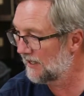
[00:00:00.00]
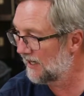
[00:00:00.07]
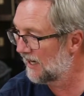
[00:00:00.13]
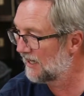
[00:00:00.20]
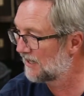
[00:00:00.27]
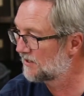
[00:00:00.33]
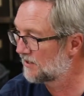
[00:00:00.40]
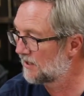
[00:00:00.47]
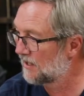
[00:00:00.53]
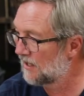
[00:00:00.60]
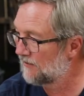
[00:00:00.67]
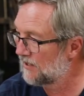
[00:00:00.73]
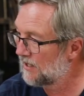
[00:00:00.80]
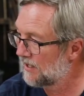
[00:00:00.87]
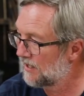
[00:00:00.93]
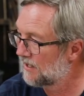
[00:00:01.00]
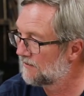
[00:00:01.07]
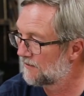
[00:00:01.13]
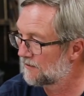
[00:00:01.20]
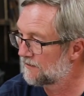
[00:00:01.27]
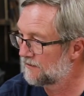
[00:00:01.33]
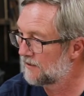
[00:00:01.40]
yeah, that's kind of a
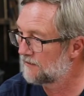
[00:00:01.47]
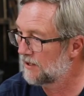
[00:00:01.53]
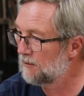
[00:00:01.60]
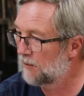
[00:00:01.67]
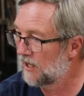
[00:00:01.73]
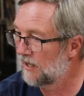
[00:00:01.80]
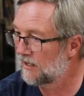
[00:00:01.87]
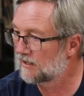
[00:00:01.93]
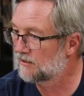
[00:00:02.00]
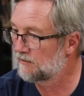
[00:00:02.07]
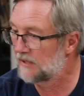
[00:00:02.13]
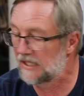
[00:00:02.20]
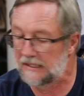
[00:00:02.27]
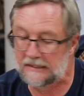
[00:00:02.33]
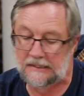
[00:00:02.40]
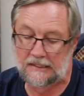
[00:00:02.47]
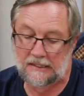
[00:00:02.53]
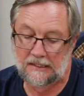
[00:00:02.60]
hit for 50 bucks, but